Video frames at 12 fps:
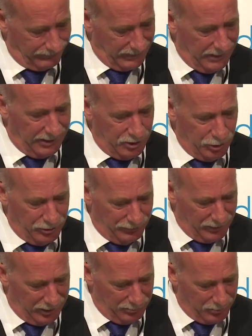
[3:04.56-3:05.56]
And a new
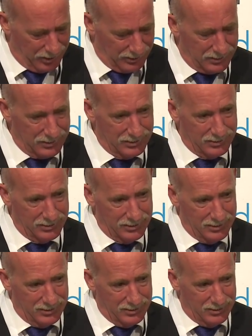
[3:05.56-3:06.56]
development
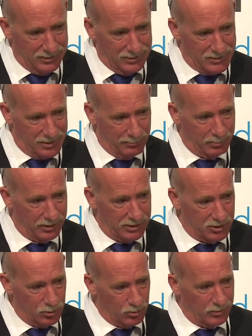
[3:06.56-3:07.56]
simply
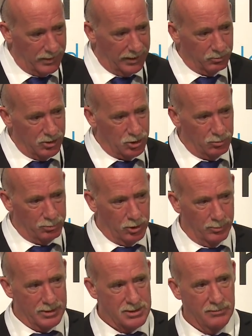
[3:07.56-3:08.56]
took that original
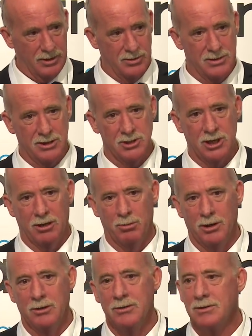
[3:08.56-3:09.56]
promise of those 6 young
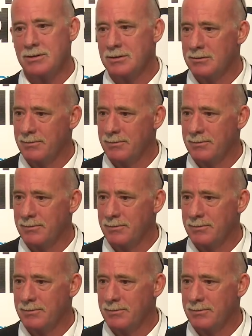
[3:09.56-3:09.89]
blokes